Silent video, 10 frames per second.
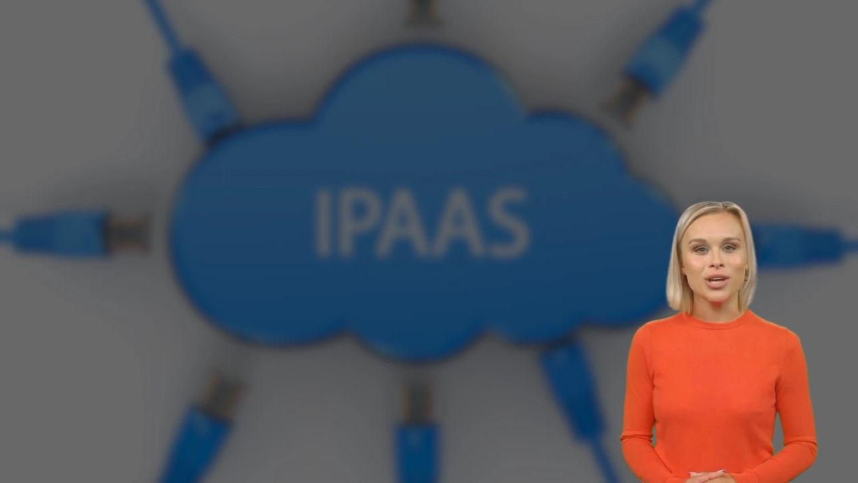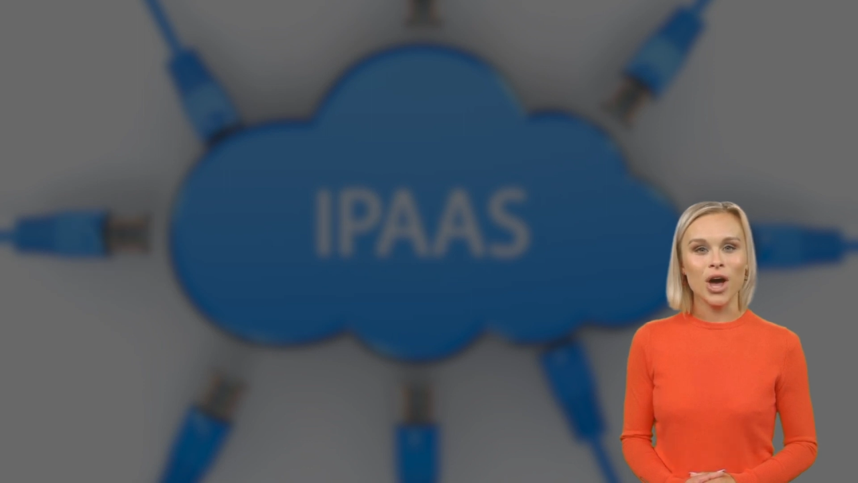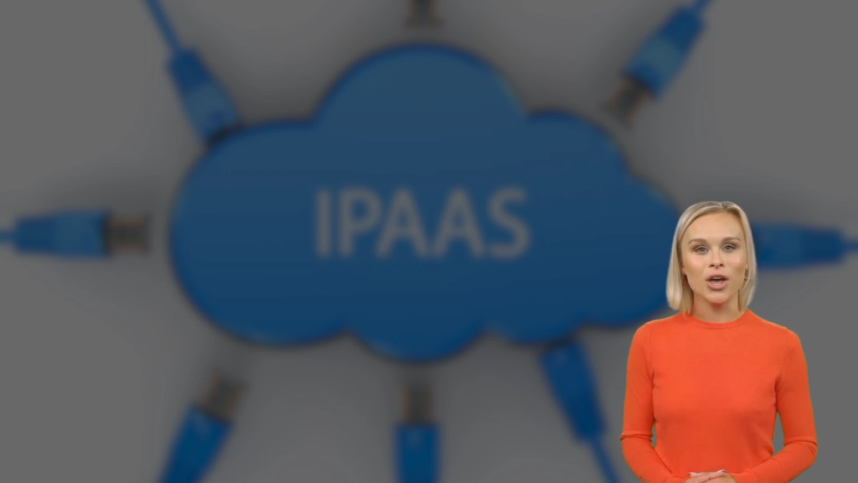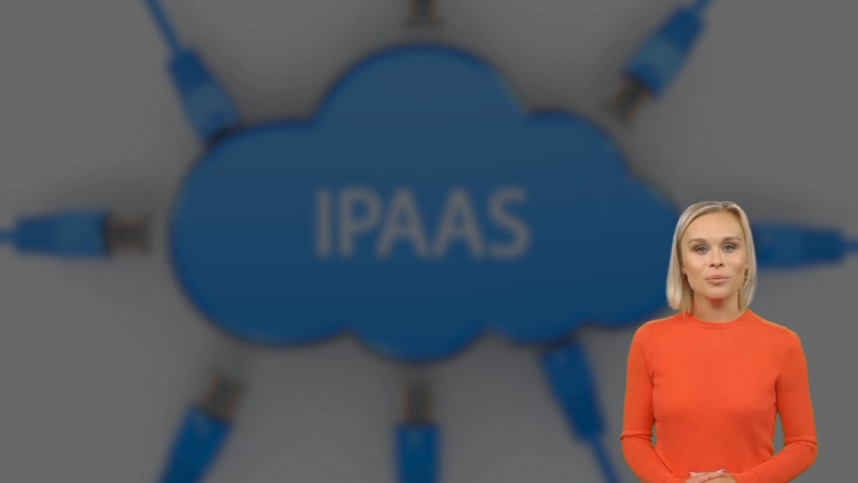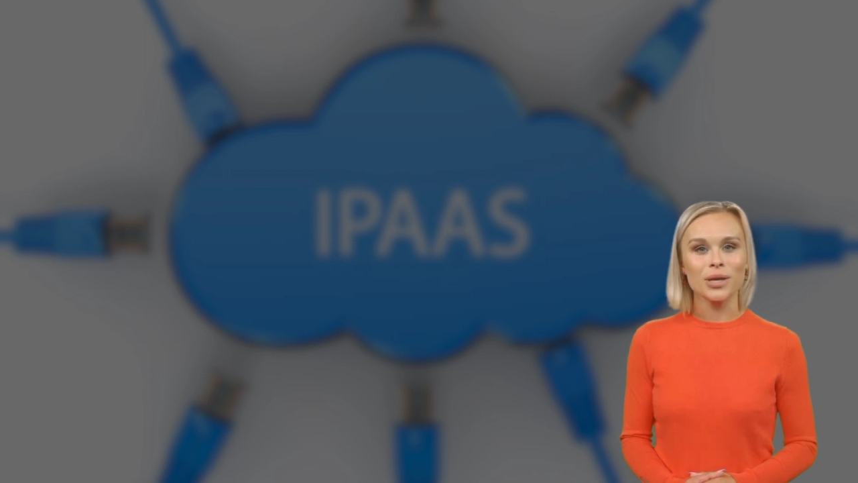
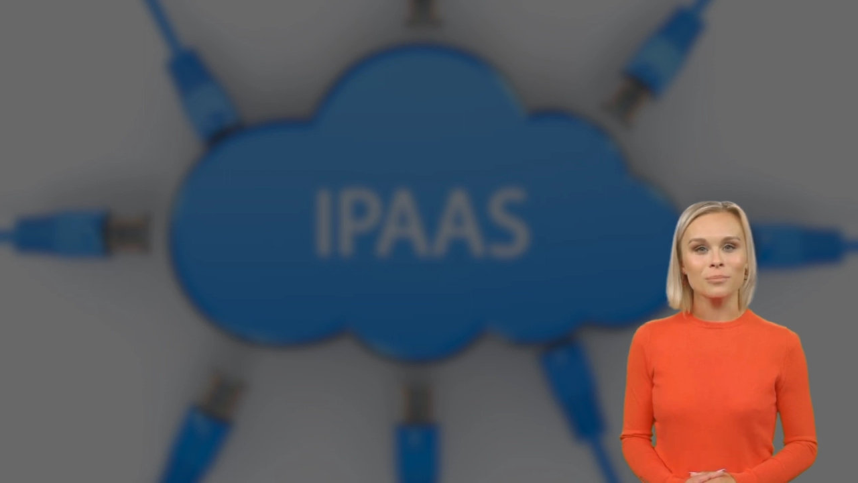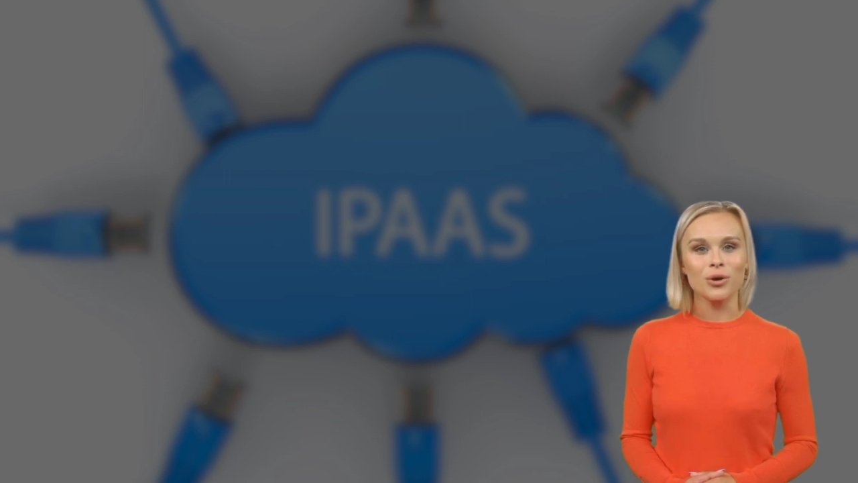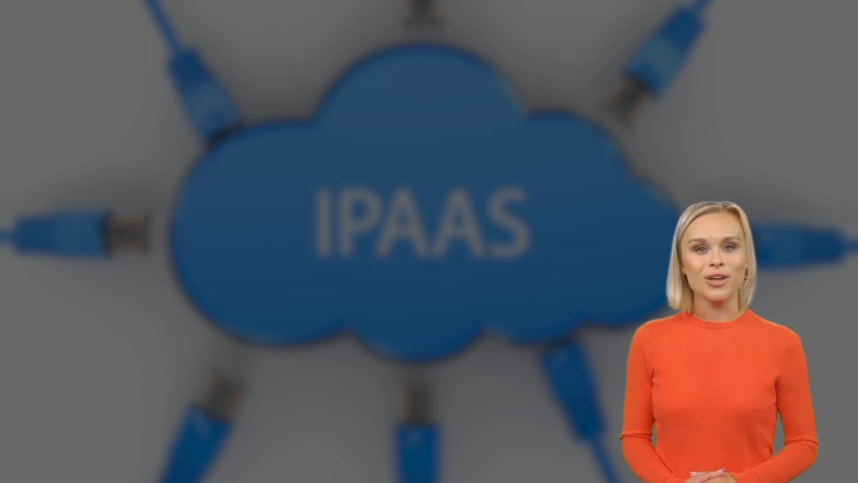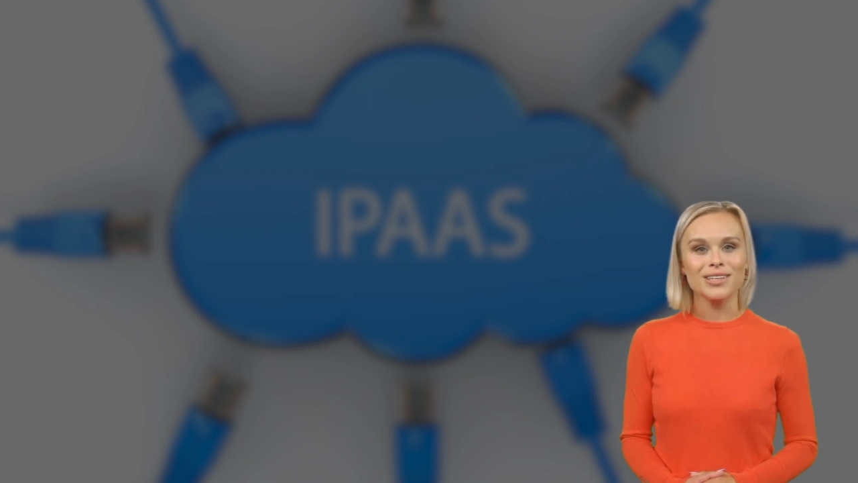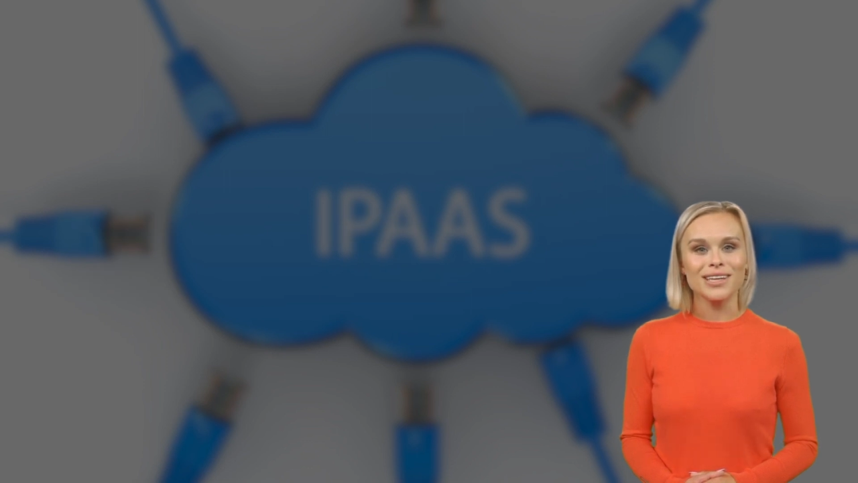automate
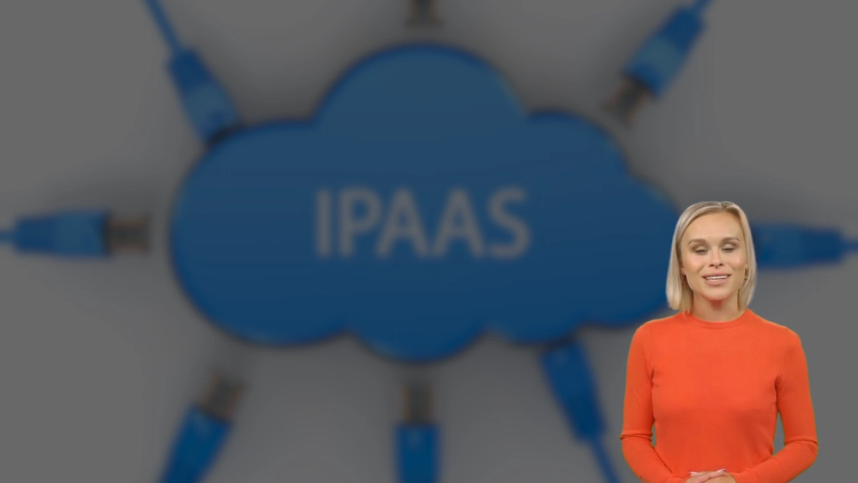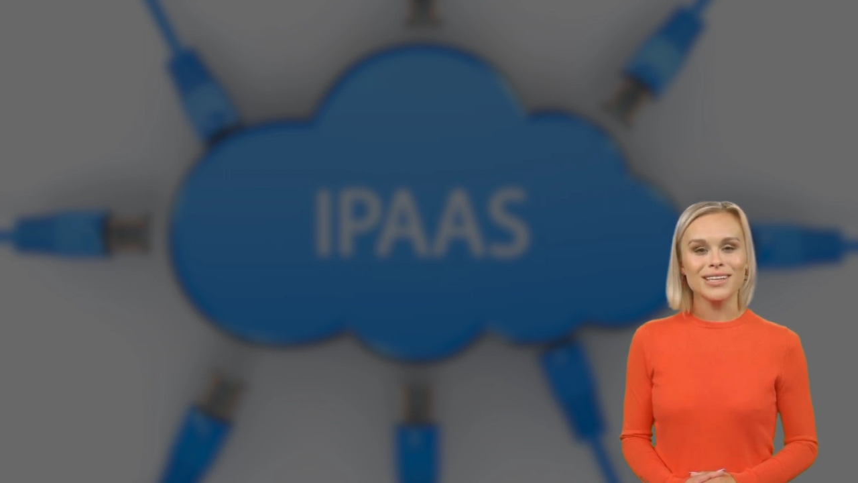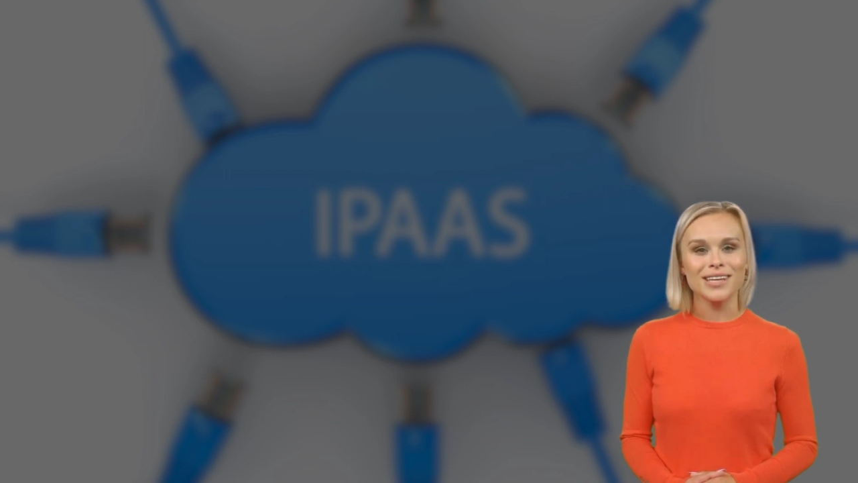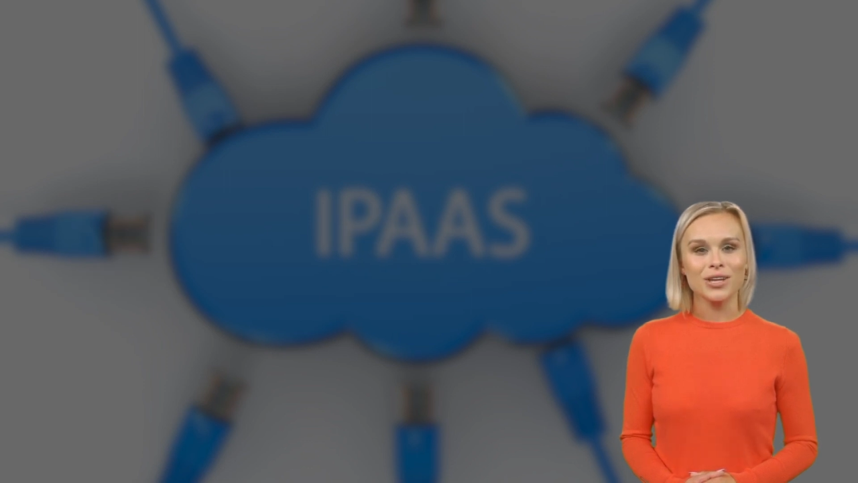processes